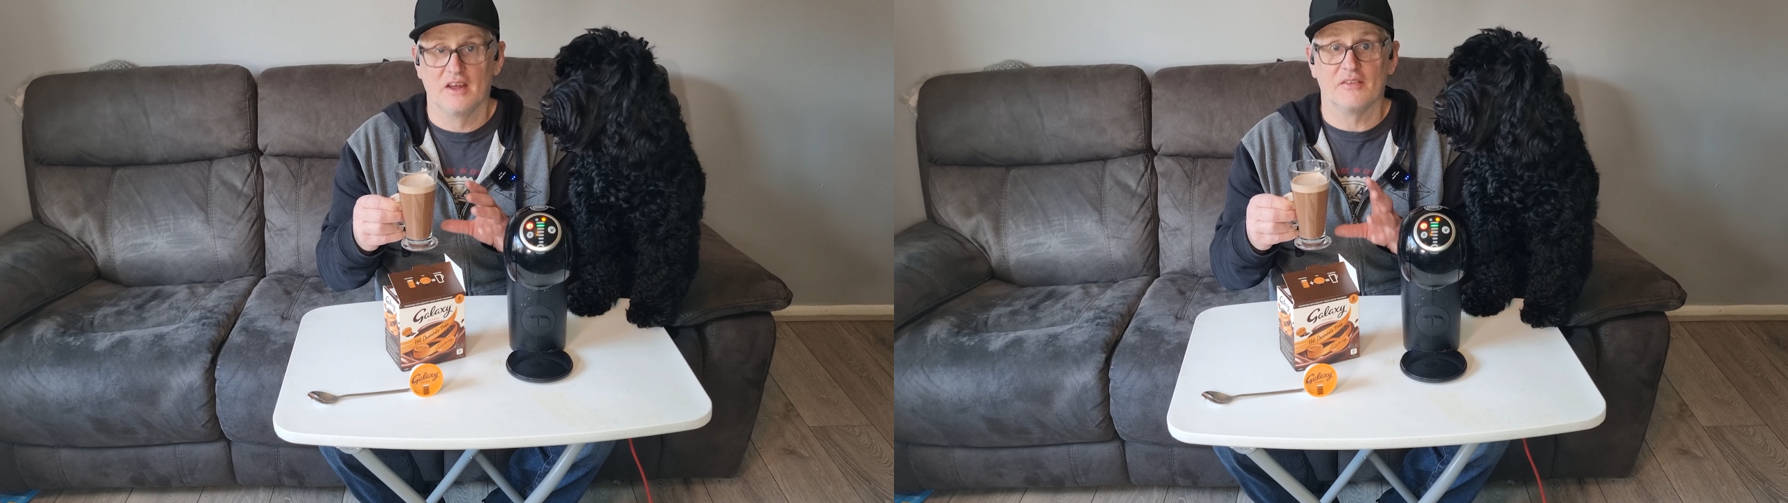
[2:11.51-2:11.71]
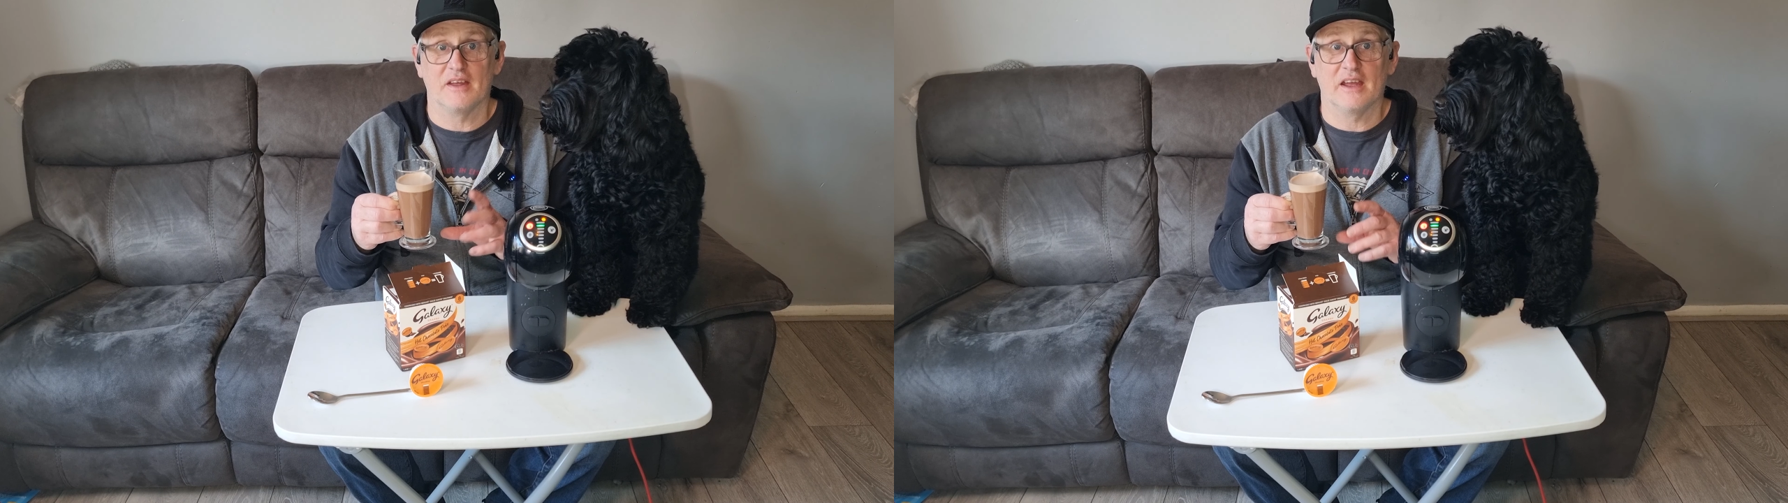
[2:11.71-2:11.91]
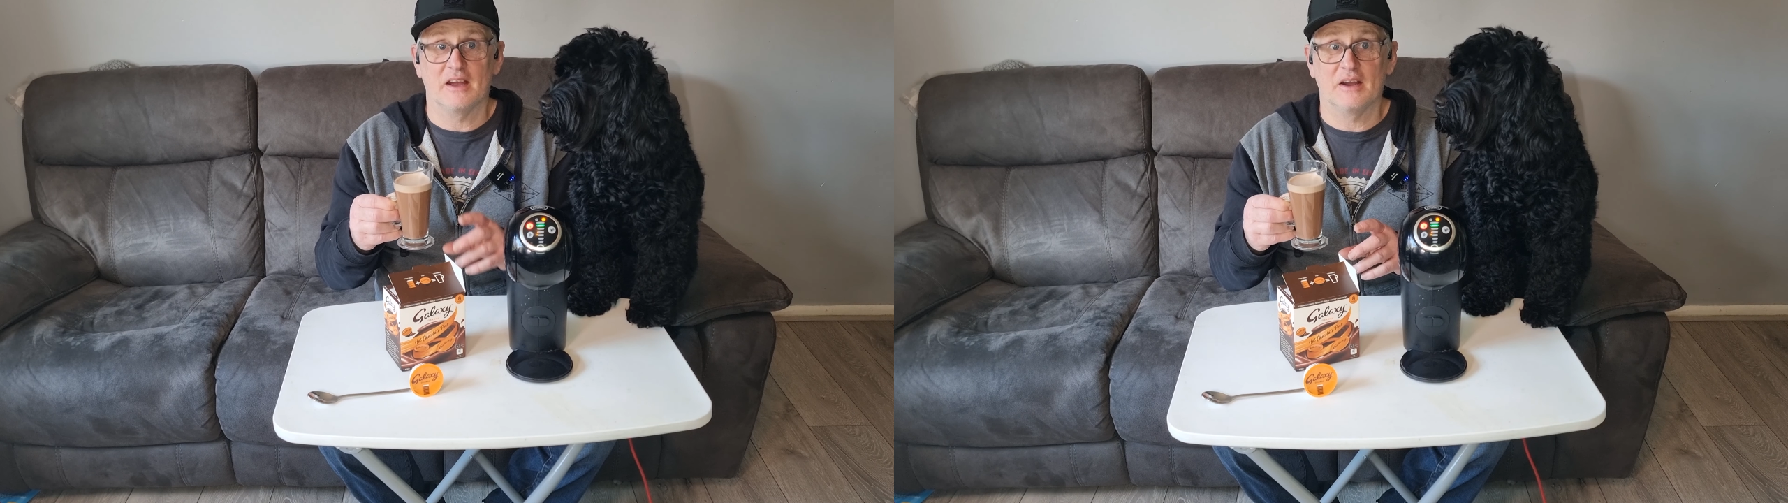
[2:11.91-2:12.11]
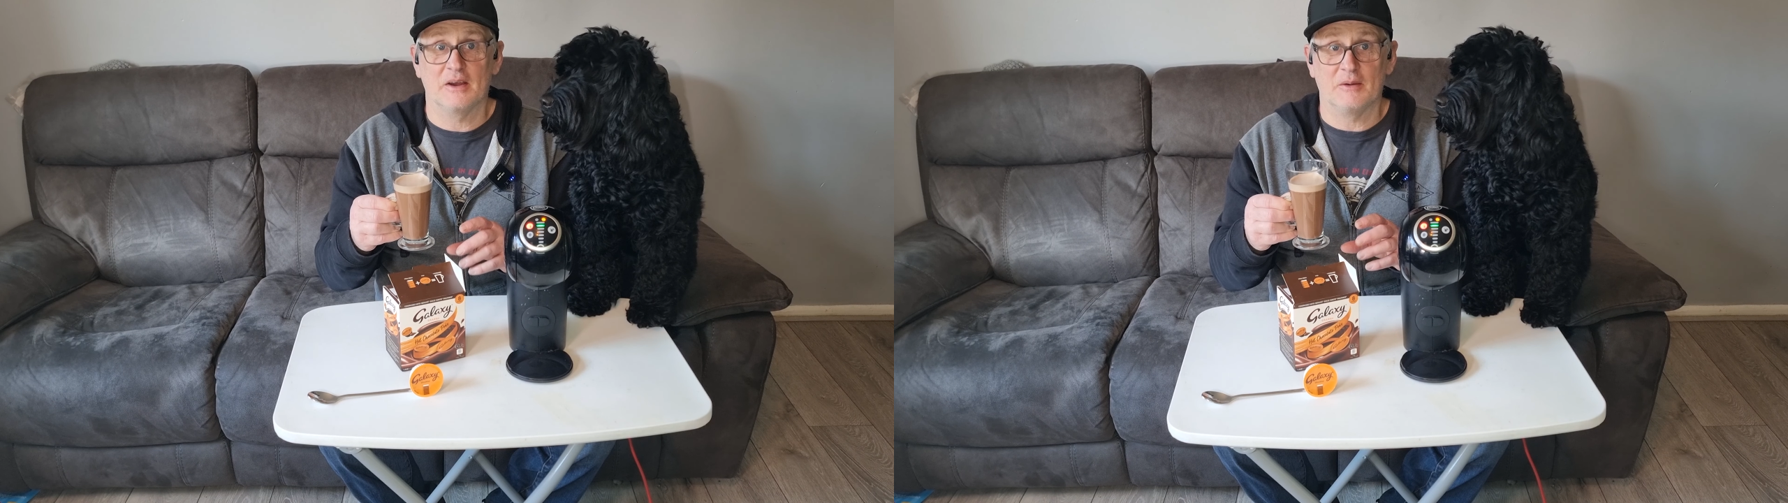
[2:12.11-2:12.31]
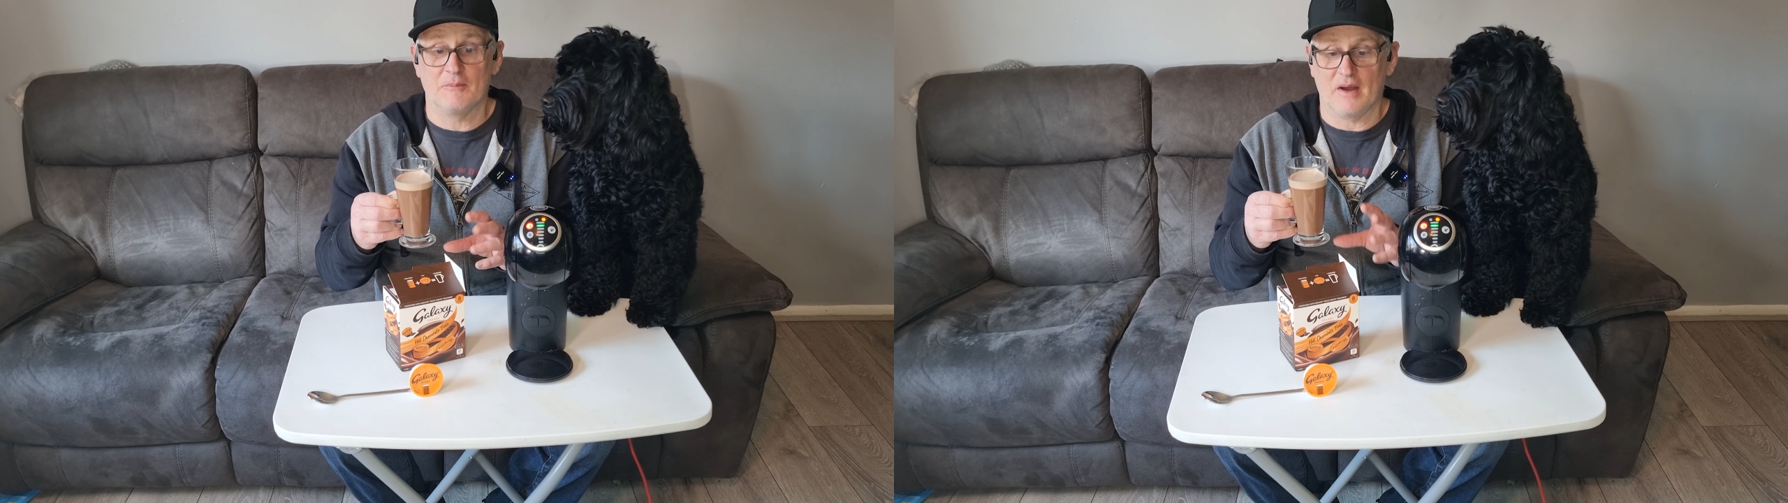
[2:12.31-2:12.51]
The,
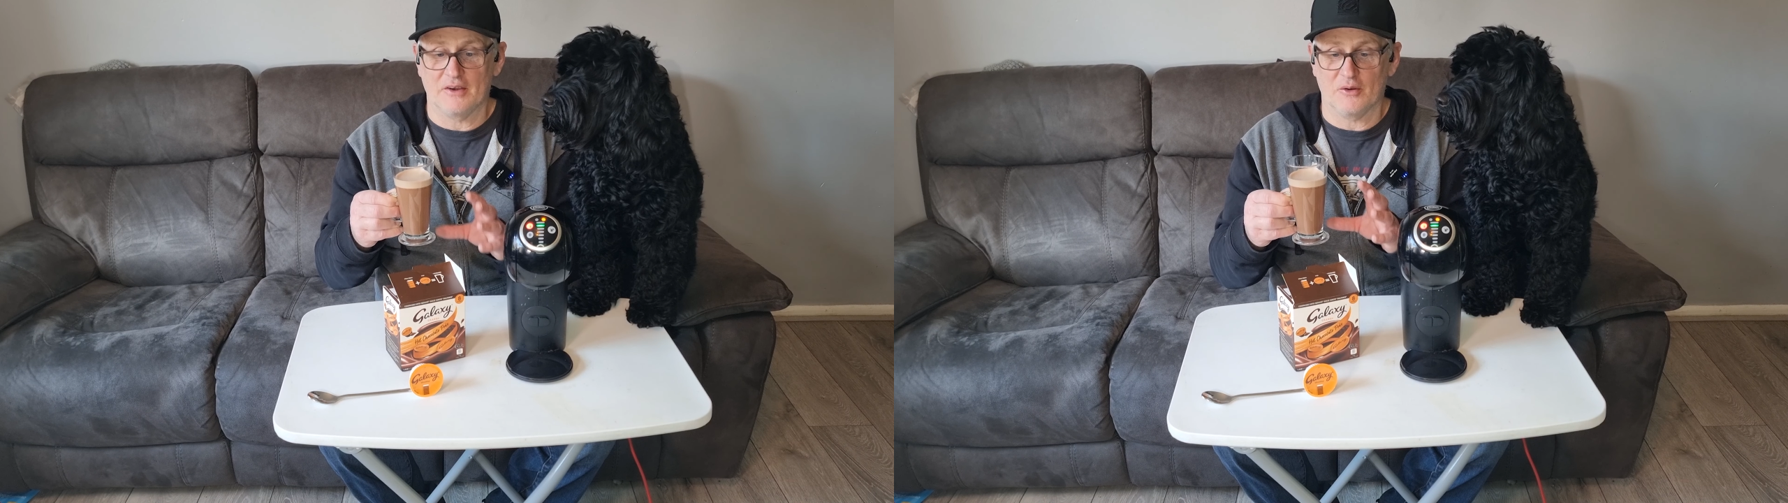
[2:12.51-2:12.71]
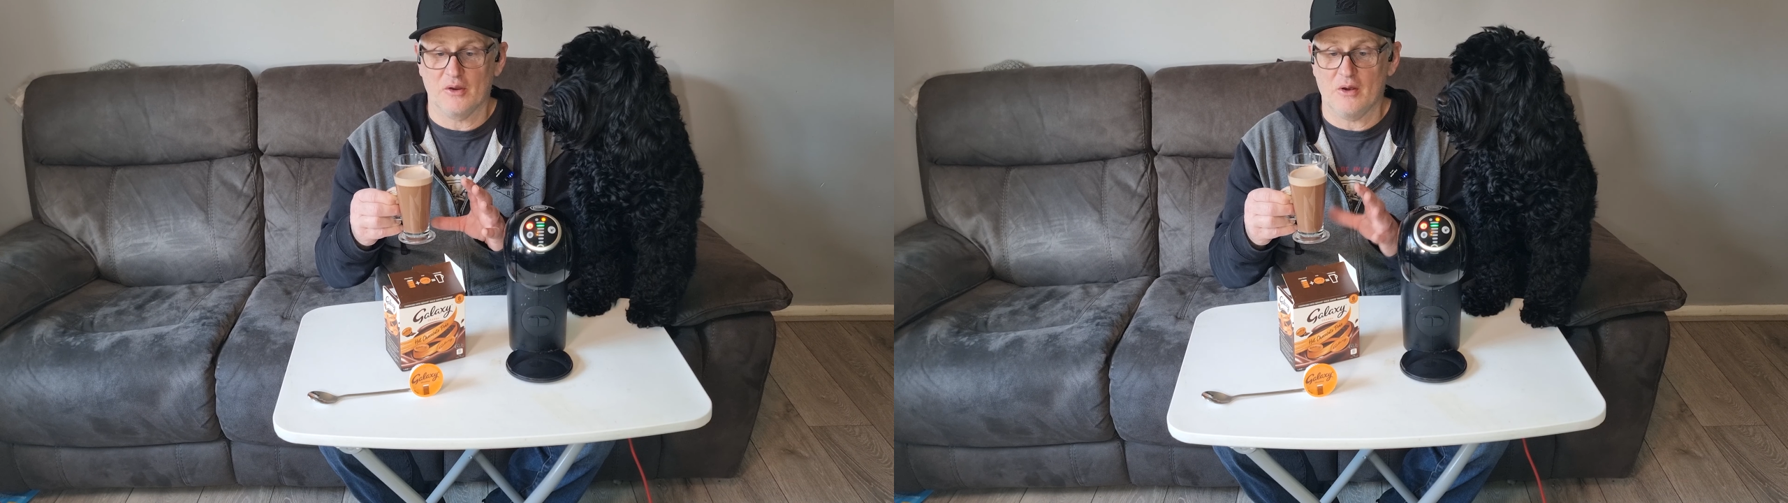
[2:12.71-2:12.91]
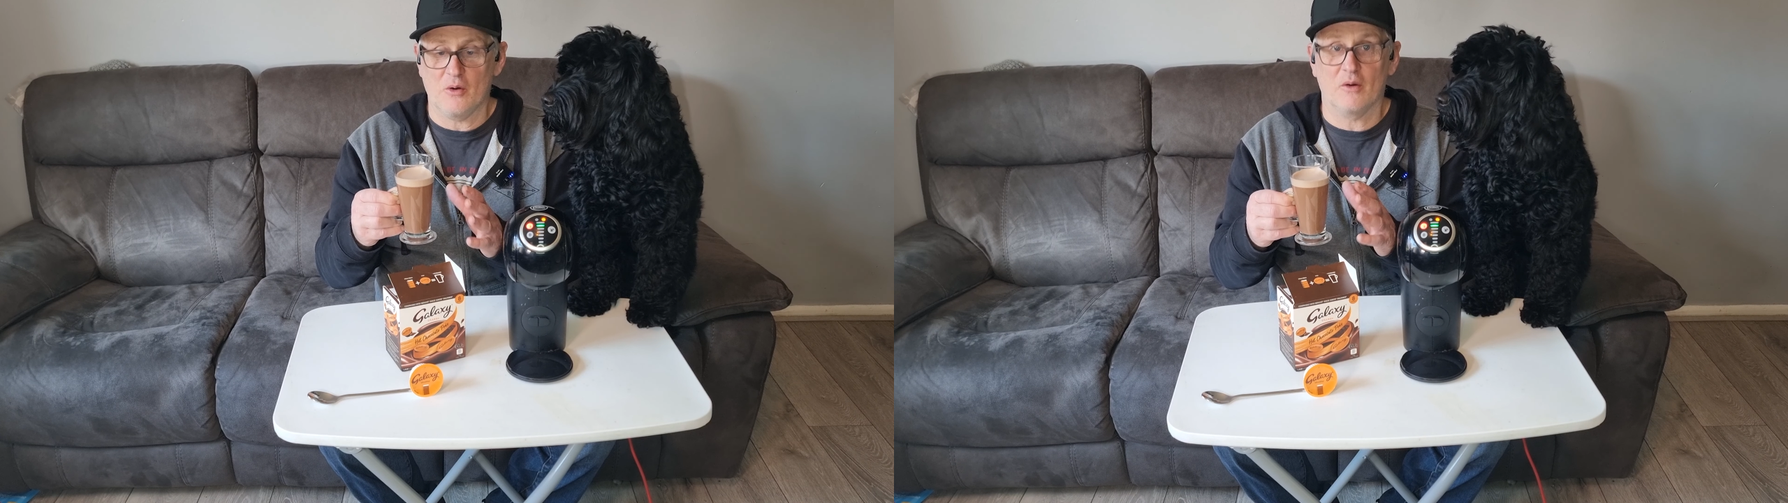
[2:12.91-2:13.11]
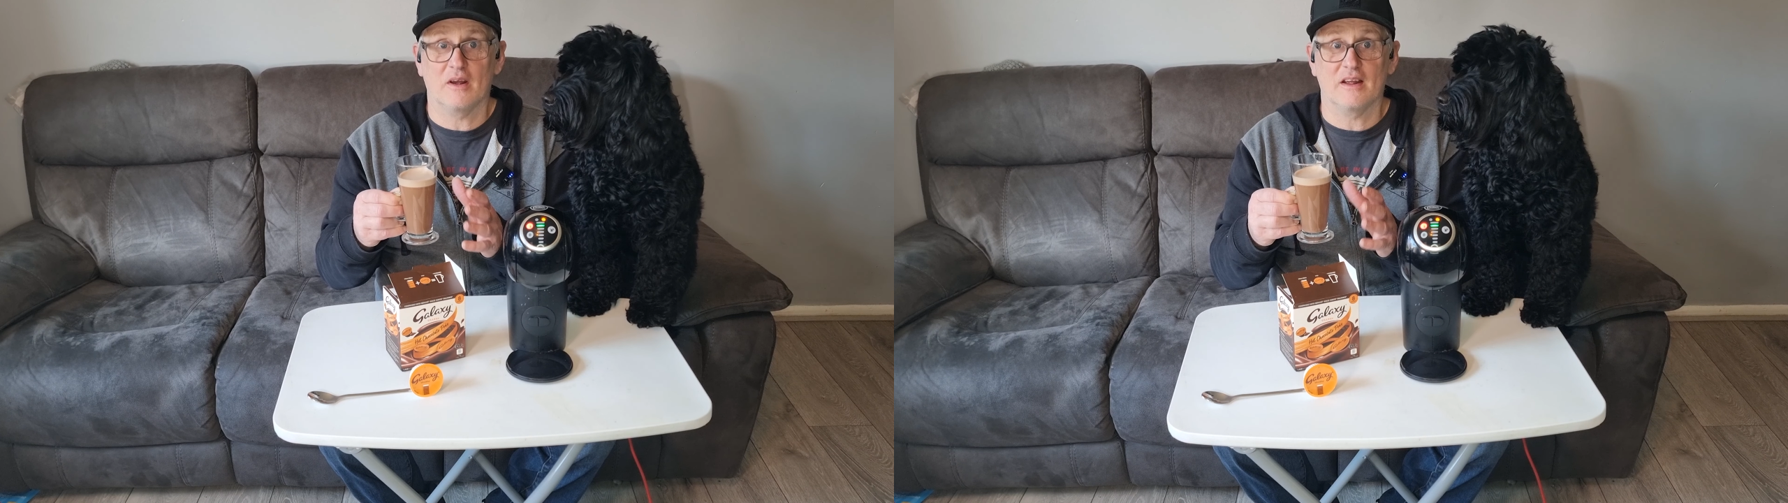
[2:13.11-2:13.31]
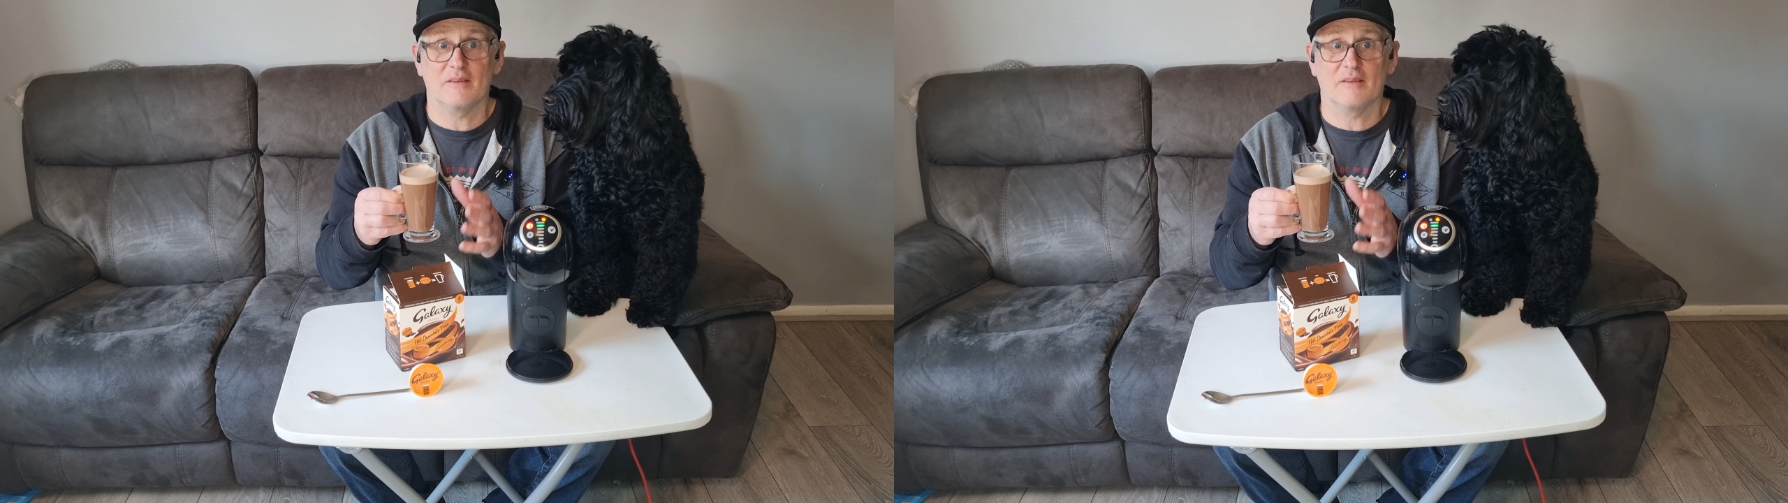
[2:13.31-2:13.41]
um, I don't know,